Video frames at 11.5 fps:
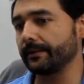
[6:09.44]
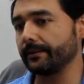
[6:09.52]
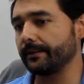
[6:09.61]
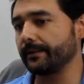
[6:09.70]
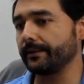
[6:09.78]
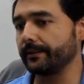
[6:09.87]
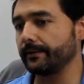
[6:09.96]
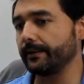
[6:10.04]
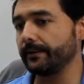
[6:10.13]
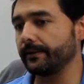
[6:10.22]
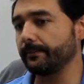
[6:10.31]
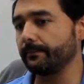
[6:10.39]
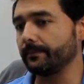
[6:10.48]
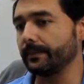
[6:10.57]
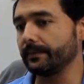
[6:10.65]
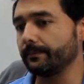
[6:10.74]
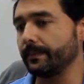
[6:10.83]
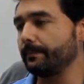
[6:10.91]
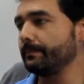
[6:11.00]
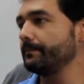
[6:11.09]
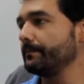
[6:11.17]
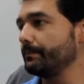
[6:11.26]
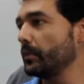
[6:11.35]
there is a
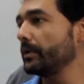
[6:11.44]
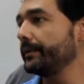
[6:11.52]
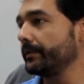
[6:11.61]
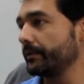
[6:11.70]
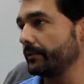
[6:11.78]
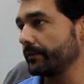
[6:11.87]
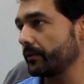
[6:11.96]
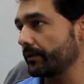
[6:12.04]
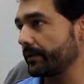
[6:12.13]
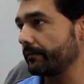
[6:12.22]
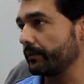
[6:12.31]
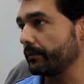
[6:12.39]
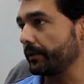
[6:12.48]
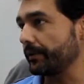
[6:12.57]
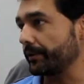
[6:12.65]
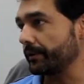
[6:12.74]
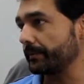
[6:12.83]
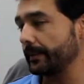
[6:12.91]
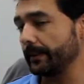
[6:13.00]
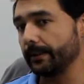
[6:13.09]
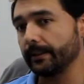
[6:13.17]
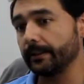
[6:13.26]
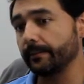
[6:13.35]
multitude of sources for research.
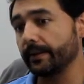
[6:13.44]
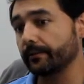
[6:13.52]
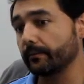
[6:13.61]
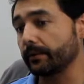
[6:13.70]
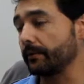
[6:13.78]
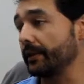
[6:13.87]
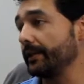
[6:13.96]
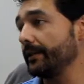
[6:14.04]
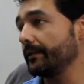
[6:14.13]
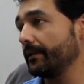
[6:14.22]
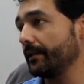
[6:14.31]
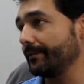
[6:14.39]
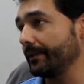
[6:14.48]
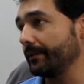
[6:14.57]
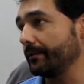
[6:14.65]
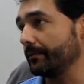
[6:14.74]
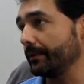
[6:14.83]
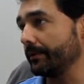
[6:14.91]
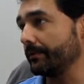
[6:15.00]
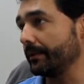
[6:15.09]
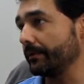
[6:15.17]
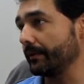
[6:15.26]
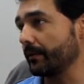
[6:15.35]
It depends on what your ideas are and what you're
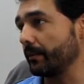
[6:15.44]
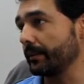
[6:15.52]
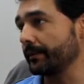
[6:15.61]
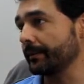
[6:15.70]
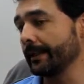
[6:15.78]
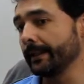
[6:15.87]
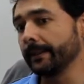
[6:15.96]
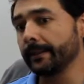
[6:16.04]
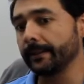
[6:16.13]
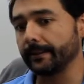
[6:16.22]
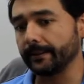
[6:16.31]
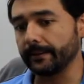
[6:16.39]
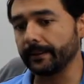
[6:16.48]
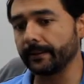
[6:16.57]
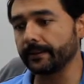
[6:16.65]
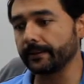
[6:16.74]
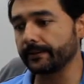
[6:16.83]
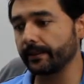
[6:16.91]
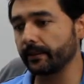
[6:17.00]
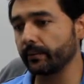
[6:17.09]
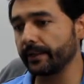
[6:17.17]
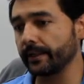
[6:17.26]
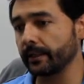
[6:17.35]
trying to accomplish. Here in the
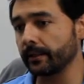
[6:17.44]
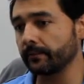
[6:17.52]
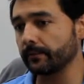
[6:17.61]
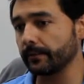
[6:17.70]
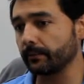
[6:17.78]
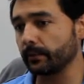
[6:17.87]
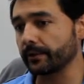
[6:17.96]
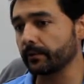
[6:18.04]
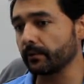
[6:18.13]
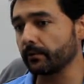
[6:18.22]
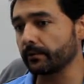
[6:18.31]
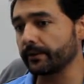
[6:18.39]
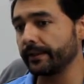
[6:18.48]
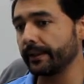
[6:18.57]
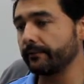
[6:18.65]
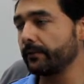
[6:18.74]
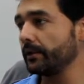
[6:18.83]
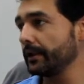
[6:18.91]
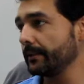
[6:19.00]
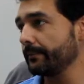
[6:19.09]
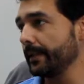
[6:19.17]
state, we have what is called state funding,